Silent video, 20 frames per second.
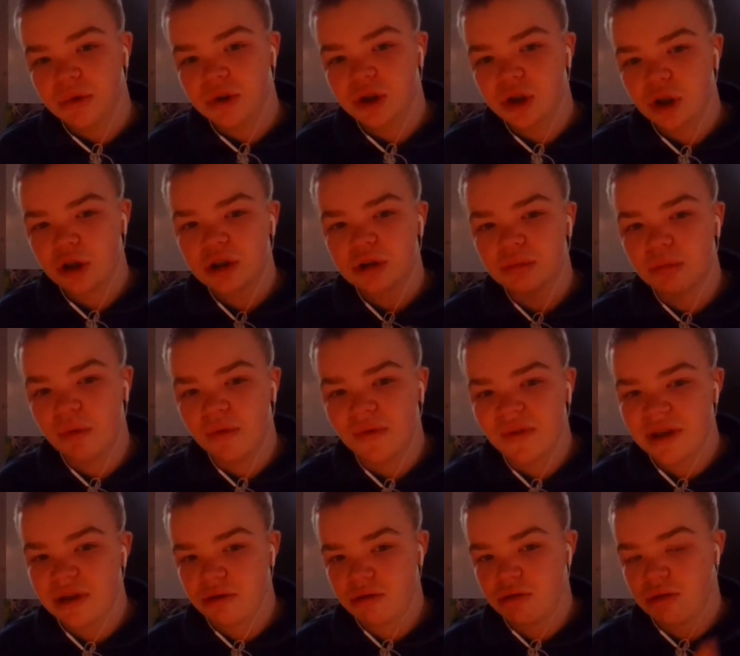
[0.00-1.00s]
starts
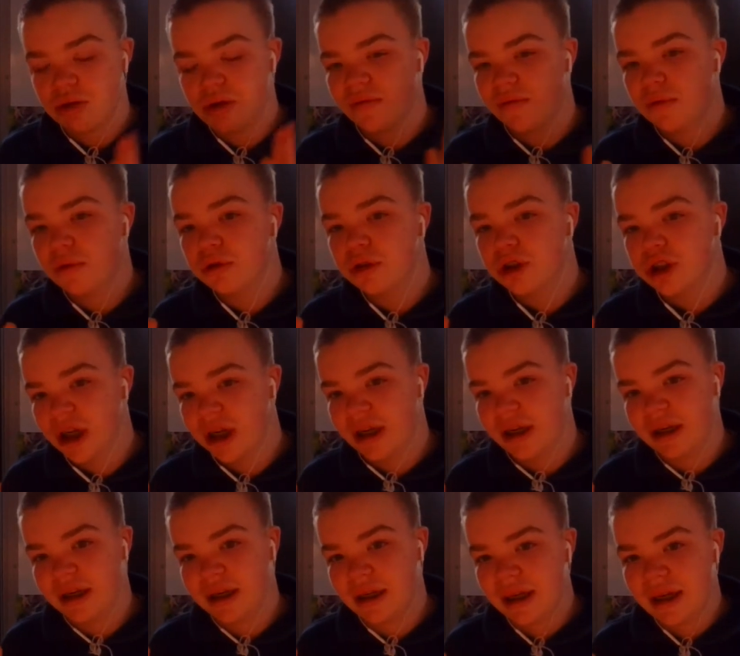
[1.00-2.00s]
moving through the food
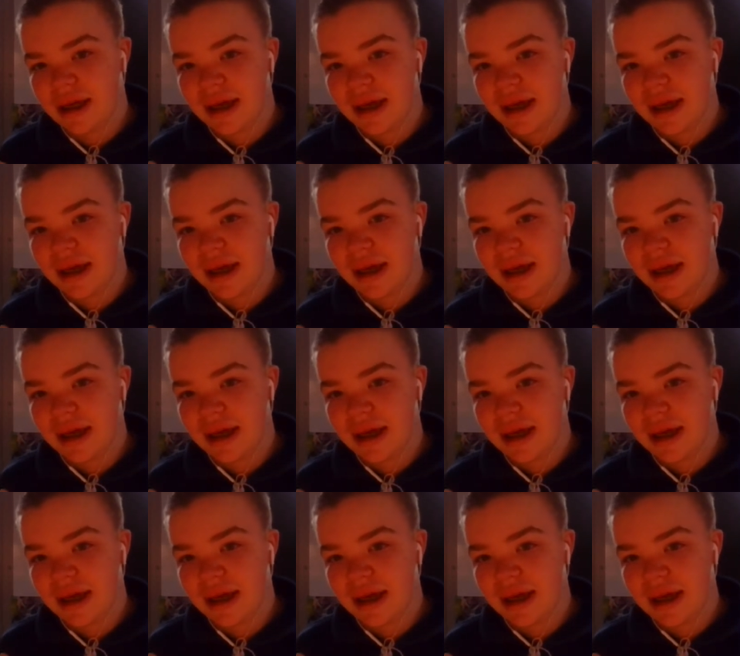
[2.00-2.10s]
chain.